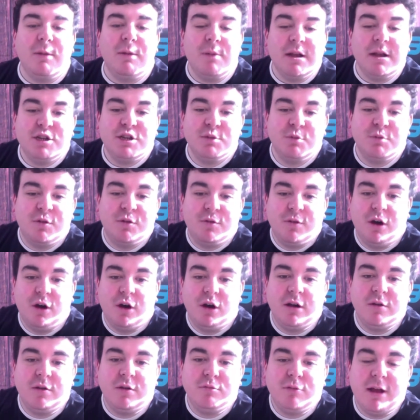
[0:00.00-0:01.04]
I mentioned
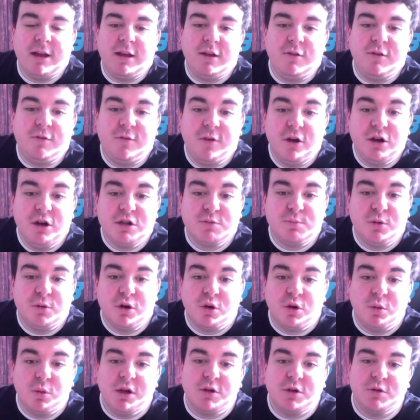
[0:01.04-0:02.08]
before I read your first
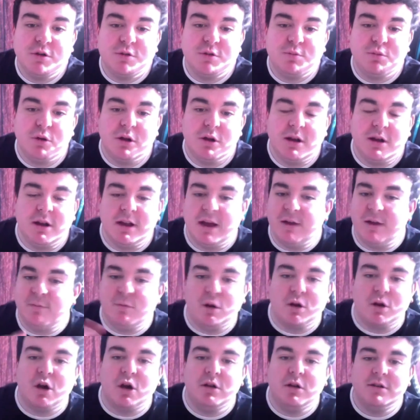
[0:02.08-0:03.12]
book, which was brilliant. I've
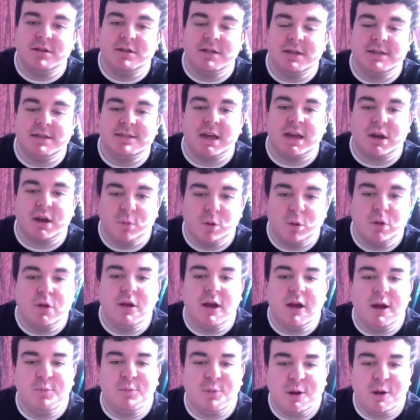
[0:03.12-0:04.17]
not got onto the second one
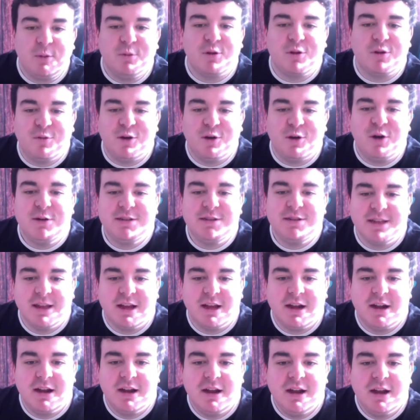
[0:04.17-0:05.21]
yet, but I'm looking forward to
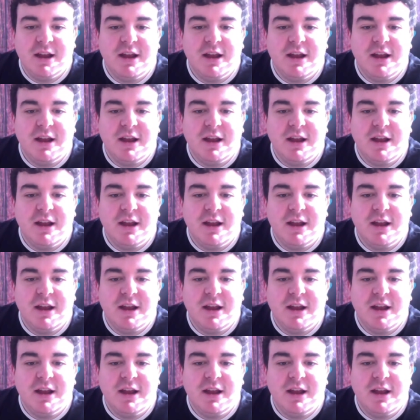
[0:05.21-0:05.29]
that.